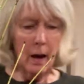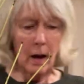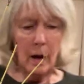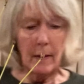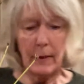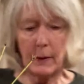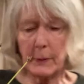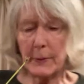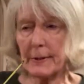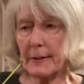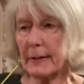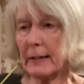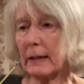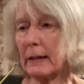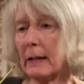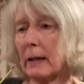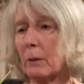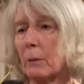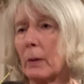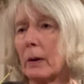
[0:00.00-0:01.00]
And I was
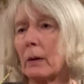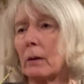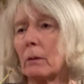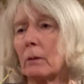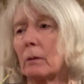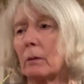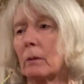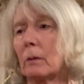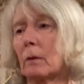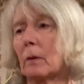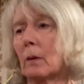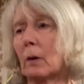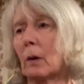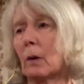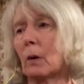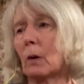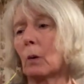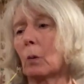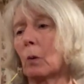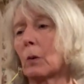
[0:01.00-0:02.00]
thinking, well,
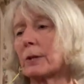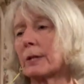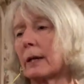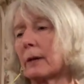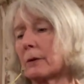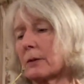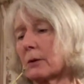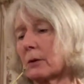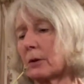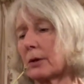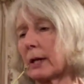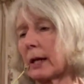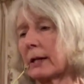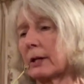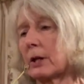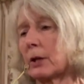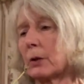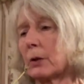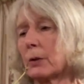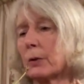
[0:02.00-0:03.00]
what else could I
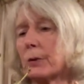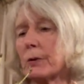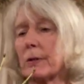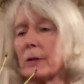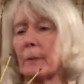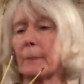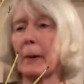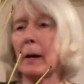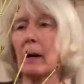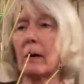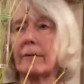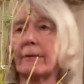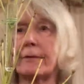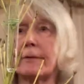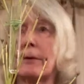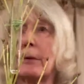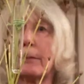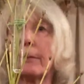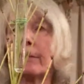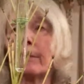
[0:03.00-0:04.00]
use apart
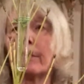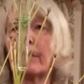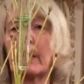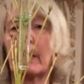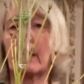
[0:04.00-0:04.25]
from